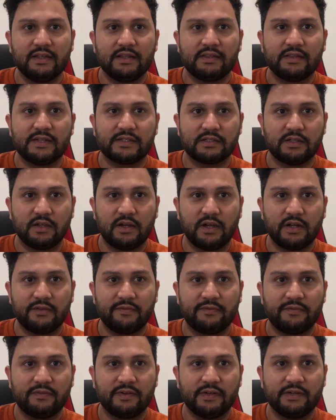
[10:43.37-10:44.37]
there's a lot
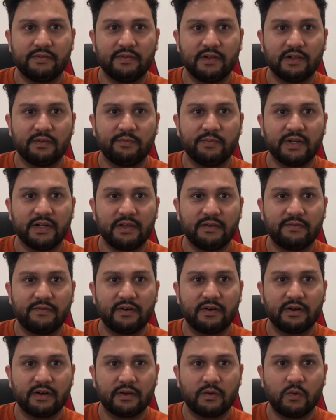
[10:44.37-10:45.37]
of development
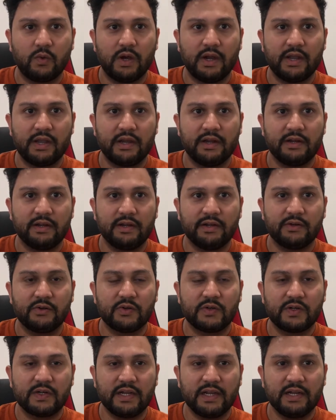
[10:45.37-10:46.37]
effort required into
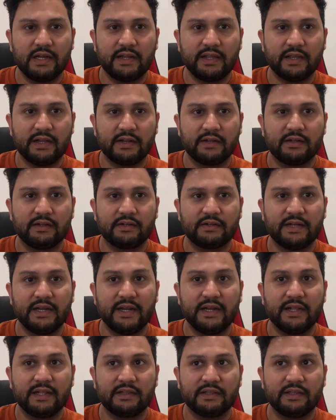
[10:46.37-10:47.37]

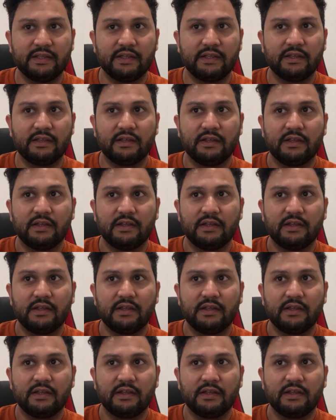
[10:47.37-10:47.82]
training the